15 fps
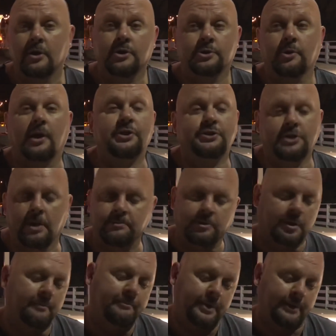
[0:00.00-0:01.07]
So I jumped on
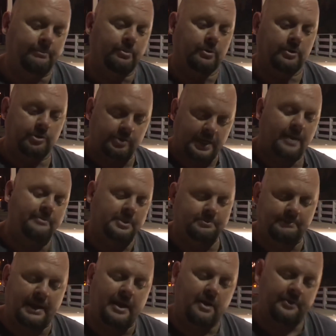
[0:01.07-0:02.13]
the pit bull and grabbed his
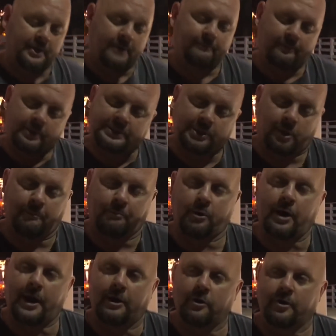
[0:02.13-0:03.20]
mouth, and I'm sitting there
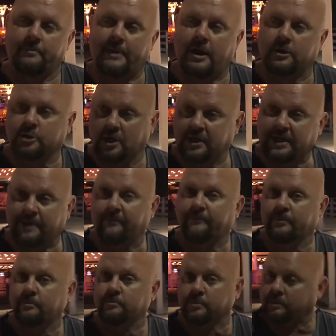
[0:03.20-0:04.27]
prying on the mouth, trying to keep
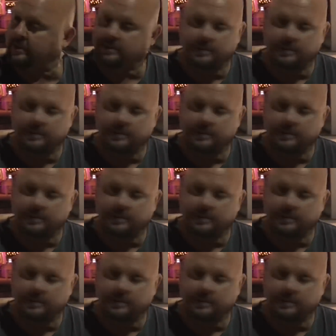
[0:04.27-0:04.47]
him, because